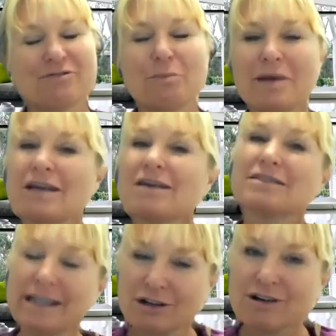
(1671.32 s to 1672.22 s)
being a
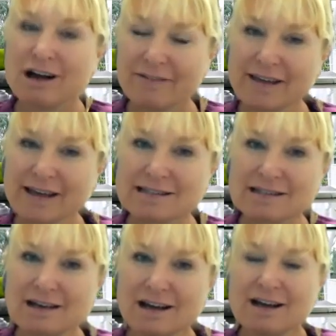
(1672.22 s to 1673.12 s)
leader on
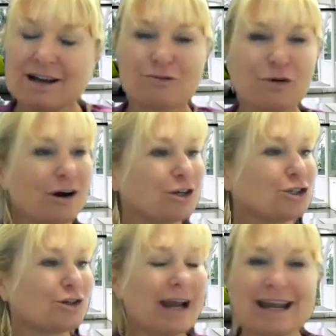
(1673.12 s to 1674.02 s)
this, for
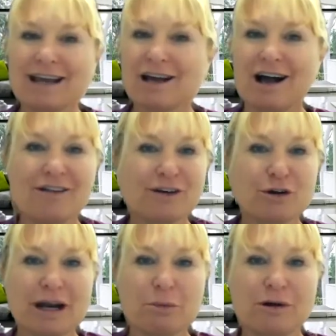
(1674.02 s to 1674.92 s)
training all the
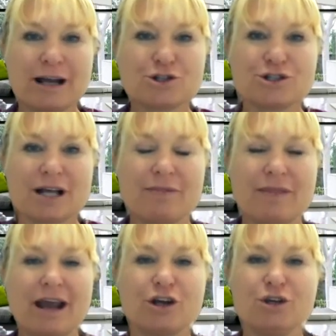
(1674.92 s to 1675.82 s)
great appraisers out
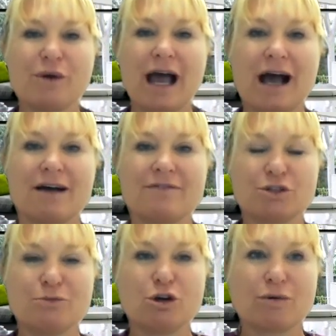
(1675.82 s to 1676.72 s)
there. You have a
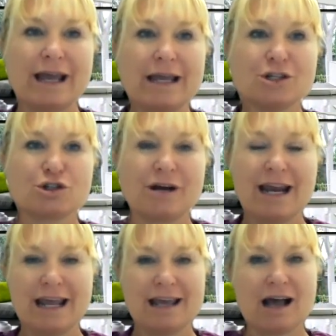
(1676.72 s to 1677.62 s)
great
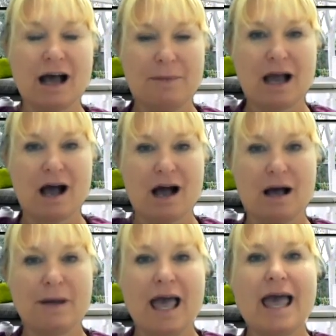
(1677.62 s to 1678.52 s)
training coming
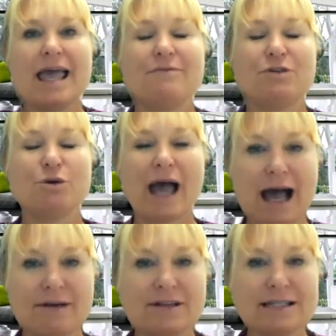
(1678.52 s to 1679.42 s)
up. If you
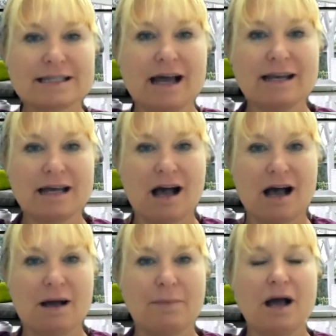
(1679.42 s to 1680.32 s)
haven't signed
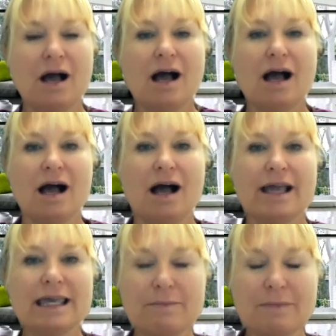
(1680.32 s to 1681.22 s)
up,
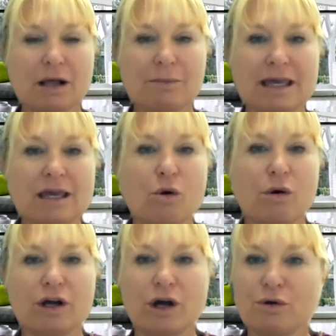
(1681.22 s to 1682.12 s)
email me
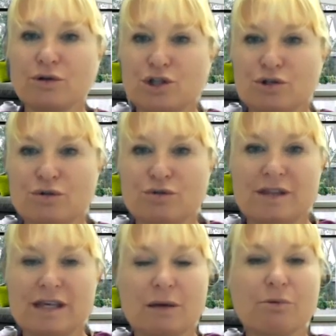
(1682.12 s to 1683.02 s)
or go to
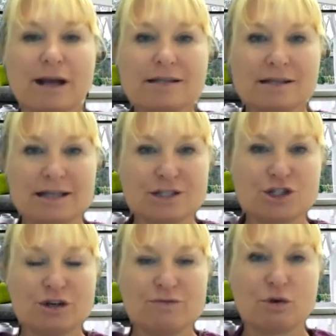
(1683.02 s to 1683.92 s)
the Appraisal
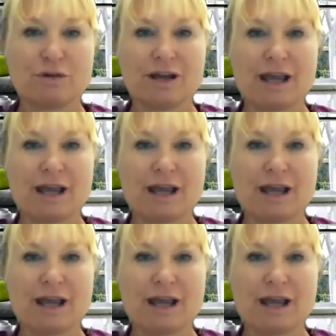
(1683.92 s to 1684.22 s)
Institute of Northern